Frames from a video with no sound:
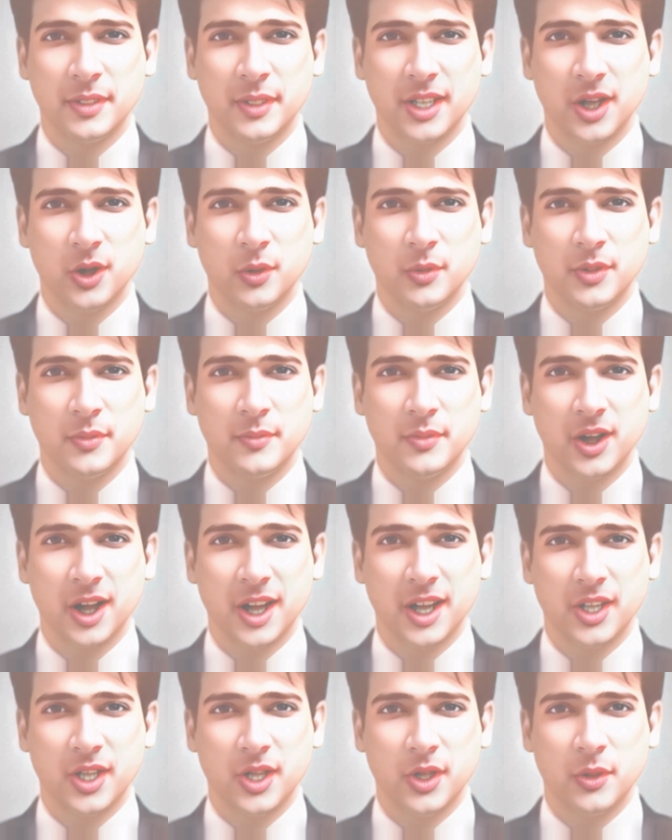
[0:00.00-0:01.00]
They don't
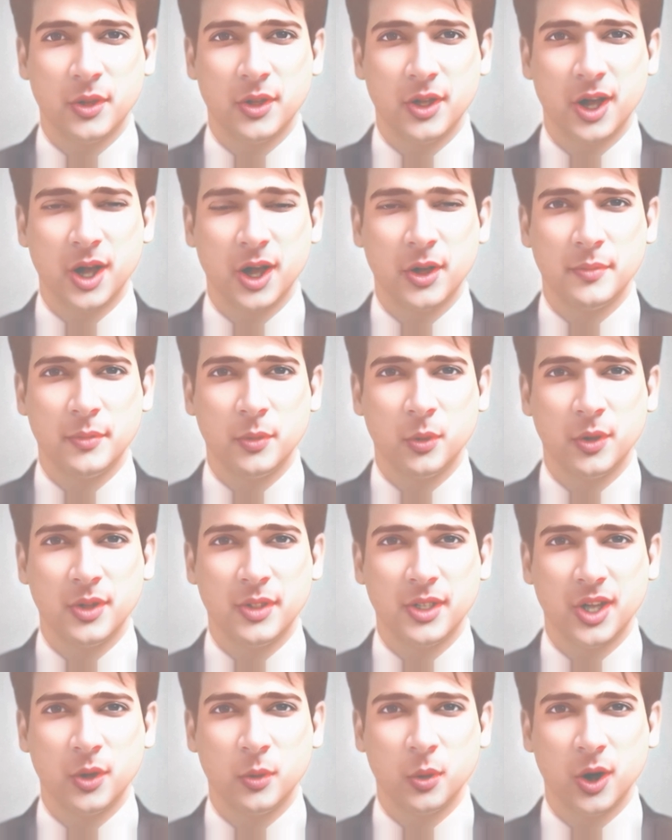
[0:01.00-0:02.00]
define you.
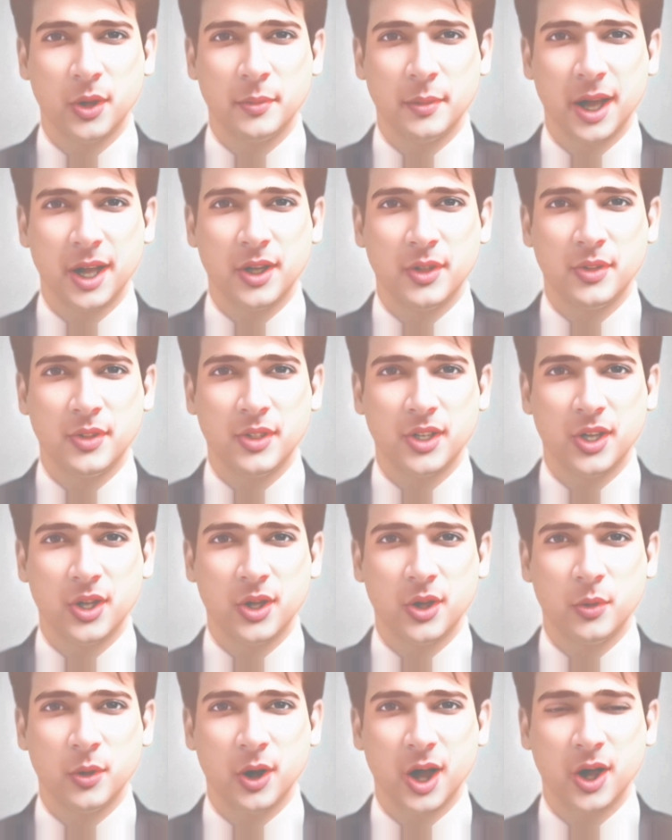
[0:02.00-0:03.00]
Focus on what matters to
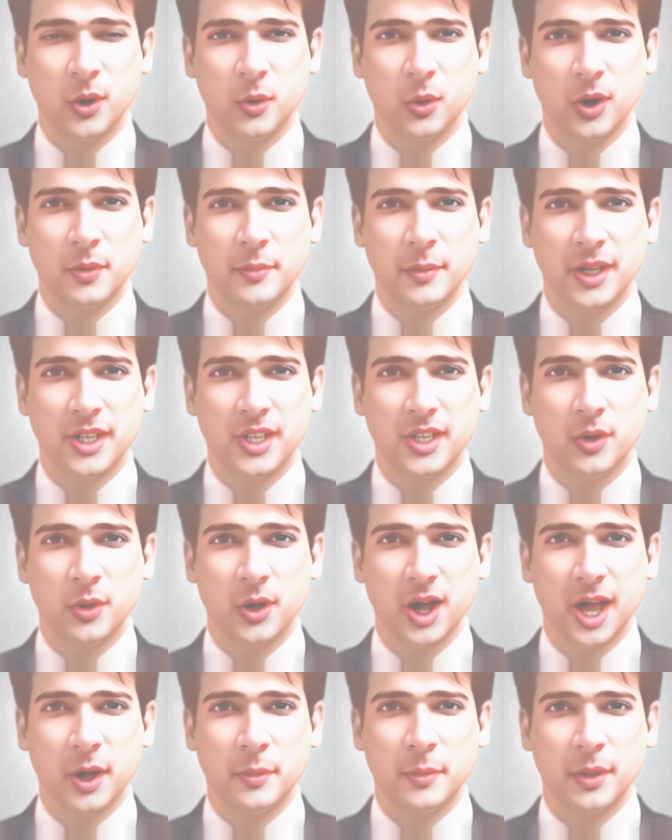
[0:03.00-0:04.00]
you and what makes
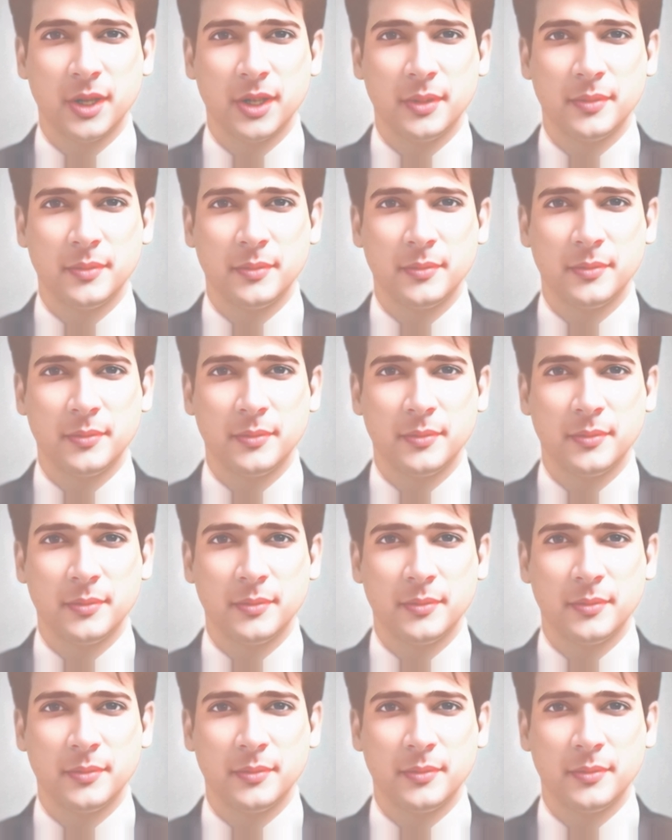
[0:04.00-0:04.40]
you happy.